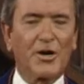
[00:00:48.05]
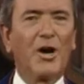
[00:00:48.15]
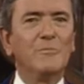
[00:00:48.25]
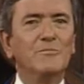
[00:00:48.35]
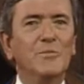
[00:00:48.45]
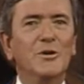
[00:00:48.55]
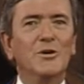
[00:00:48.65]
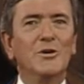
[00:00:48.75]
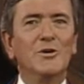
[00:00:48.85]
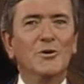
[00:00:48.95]
come,
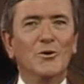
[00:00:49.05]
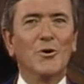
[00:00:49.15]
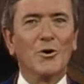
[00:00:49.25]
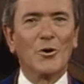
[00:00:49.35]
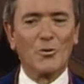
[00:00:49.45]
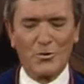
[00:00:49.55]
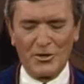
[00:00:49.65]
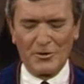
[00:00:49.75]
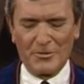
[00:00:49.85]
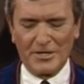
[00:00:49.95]
your
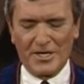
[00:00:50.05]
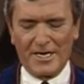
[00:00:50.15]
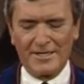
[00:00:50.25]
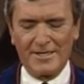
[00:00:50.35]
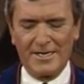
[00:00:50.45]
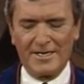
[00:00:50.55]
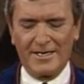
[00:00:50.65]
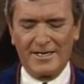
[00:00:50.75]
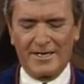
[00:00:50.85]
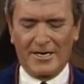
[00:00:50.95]
will be done,
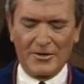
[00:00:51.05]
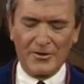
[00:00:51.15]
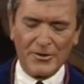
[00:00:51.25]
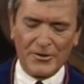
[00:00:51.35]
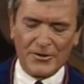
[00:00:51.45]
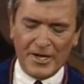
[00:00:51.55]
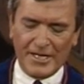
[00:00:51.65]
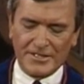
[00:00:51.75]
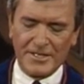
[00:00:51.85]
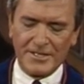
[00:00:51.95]
on earth
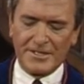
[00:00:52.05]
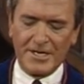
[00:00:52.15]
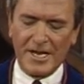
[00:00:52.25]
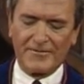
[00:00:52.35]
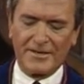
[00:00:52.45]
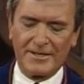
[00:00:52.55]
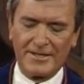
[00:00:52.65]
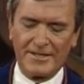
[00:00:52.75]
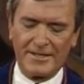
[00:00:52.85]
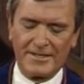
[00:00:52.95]
as it is in heaven.
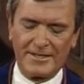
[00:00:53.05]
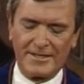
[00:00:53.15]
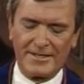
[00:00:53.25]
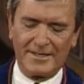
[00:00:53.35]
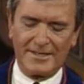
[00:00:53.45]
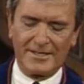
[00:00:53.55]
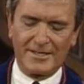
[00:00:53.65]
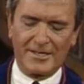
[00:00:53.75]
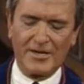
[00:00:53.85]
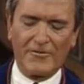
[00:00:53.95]

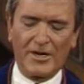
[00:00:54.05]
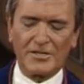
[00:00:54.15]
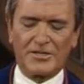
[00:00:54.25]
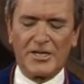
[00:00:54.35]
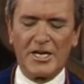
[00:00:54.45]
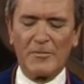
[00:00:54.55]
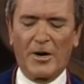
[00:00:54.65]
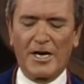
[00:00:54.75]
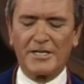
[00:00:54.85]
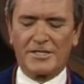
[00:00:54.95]
Give us day
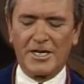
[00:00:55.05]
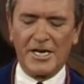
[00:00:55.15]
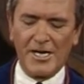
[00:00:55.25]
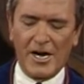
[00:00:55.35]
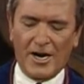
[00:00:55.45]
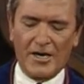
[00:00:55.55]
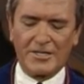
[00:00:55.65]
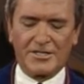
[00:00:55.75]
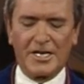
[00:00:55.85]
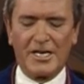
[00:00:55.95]
by day
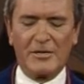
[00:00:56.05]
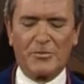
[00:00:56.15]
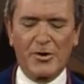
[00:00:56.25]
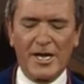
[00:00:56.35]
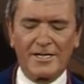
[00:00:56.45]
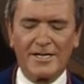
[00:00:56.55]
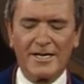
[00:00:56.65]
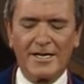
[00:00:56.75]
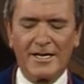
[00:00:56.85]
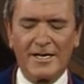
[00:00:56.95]
our daily bread,
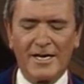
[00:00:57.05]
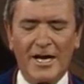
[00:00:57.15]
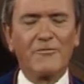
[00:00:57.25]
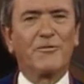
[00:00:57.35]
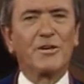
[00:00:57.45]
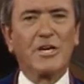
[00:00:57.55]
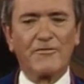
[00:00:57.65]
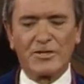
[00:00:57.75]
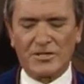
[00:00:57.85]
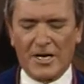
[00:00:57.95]
and
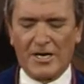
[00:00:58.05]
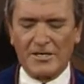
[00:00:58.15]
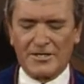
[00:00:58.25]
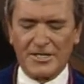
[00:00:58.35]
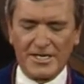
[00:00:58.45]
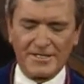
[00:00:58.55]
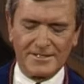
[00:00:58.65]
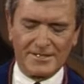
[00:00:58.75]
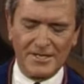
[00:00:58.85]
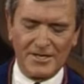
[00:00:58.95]
forgive us our
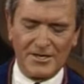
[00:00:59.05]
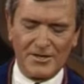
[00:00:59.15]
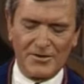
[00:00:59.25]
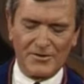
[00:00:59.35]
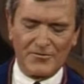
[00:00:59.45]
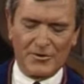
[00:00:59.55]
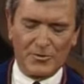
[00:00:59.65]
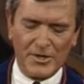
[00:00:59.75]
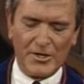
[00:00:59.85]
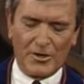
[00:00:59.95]
sins for
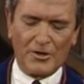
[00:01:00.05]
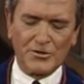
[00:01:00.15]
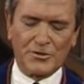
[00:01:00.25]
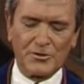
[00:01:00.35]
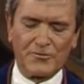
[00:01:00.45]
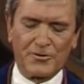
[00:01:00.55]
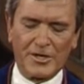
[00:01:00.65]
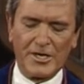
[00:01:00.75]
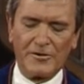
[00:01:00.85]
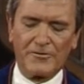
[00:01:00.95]
we also
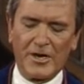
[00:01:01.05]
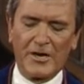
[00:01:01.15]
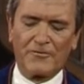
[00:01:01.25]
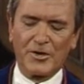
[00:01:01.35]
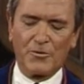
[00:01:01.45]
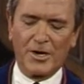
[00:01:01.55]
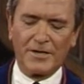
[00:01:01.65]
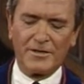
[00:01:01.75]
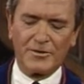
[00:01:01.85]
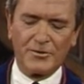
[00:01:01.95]
forgive
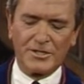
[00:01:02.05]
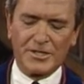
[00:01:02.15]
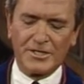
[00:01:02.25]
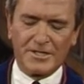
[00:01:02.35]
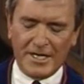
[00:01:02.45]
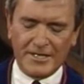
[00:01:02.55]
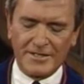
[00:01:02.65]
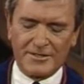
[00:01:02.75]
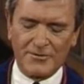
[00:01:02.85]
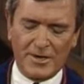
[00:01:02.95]
everyone who is
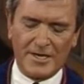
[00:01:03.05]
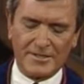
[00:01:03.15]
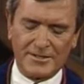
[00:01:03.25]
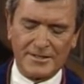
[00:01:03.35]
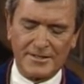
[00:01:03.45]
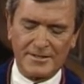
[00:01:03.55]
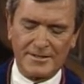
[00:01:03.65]
indebted to us.